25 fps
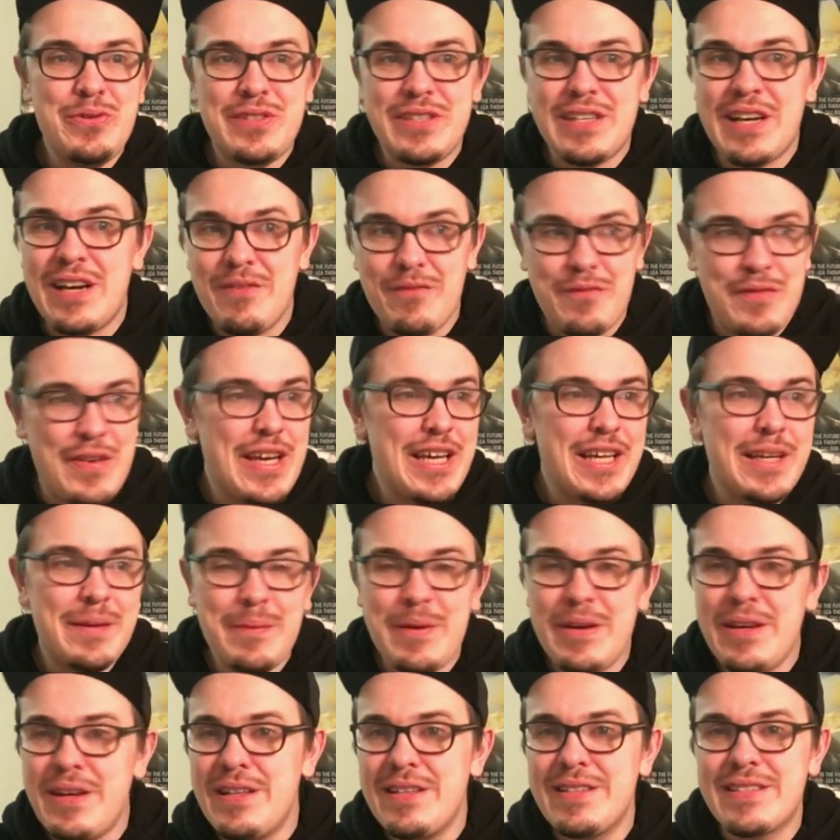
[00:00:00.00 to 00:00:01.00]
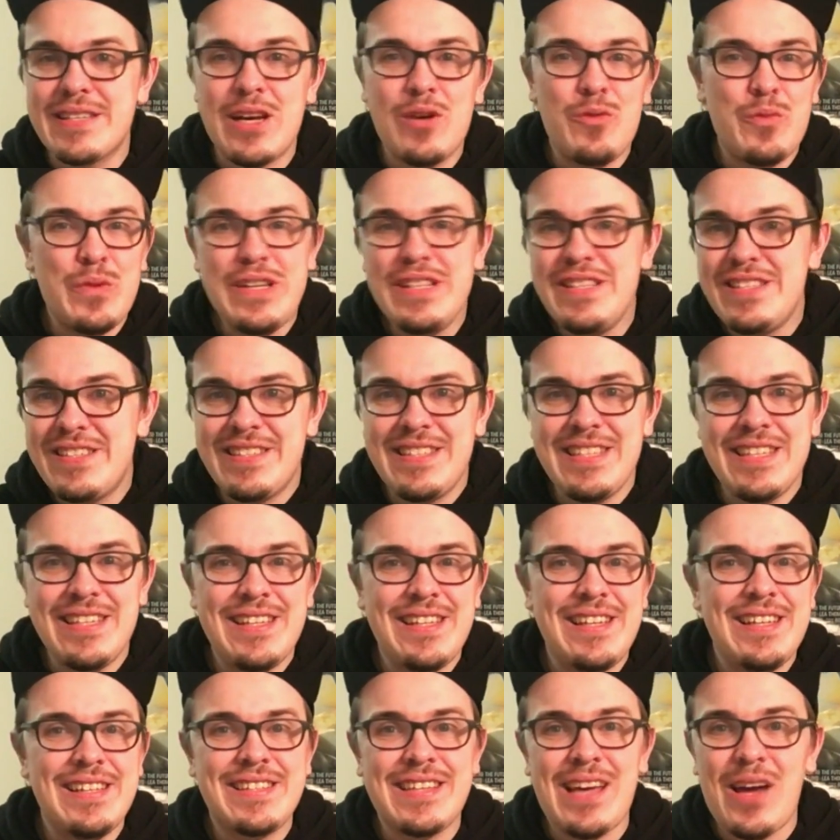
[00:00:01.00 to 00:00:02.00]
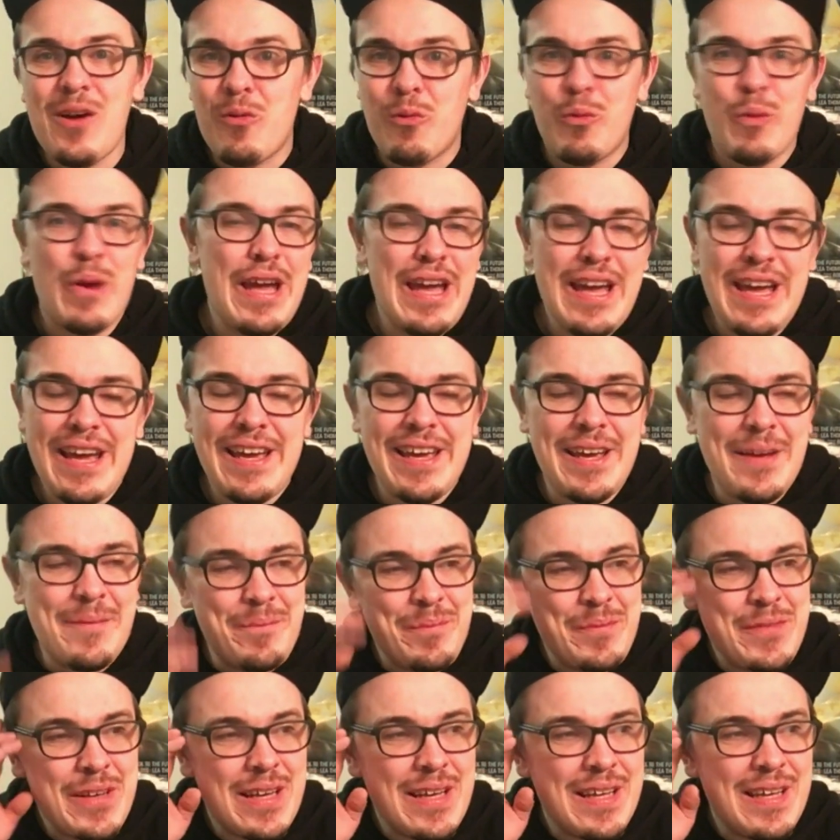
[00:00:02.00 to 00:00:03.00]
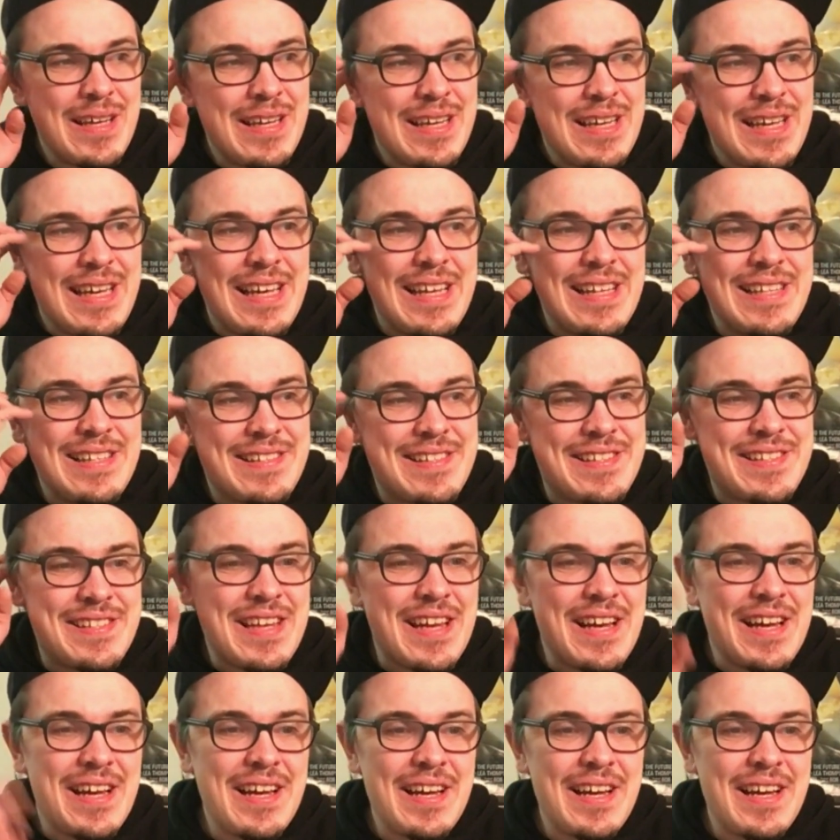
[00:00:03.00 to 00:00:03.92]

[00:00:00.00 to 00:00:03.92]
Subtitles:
It's got Venkman. It's got Winston. It's got Ray. It's